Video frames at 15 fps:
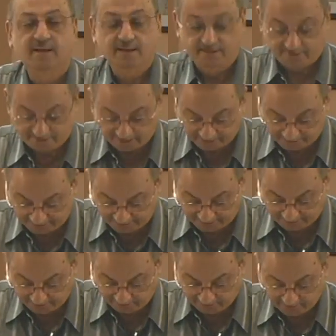
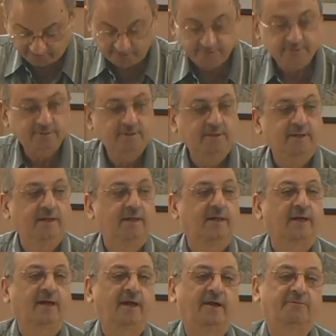Thakilun,
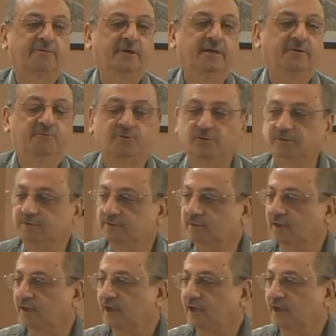Khafifun.